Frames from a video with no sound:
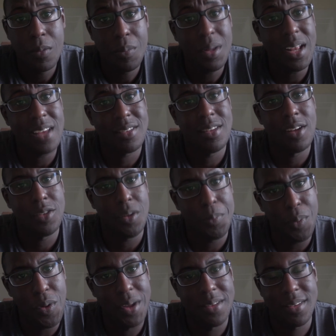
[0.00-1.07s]
But that's not the
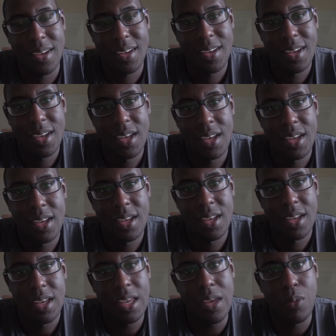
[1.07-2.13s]
point.
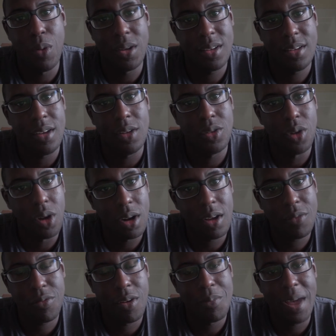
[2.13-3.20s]
He wanted a
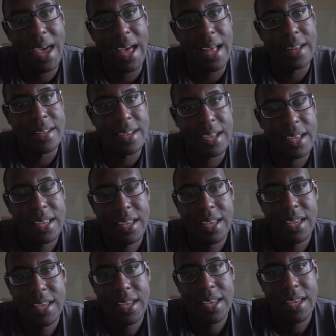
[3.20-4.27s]
dollar from my hand.
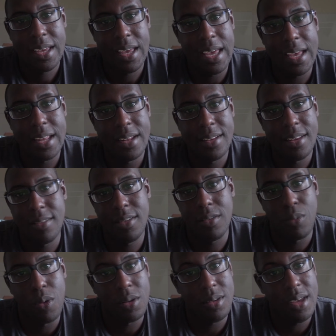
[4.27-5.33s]
And this
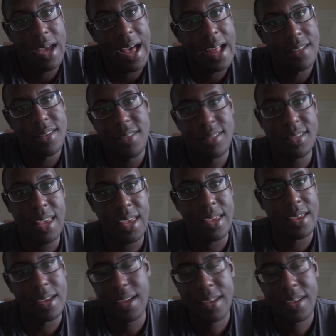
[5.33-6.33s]
is what he had to say.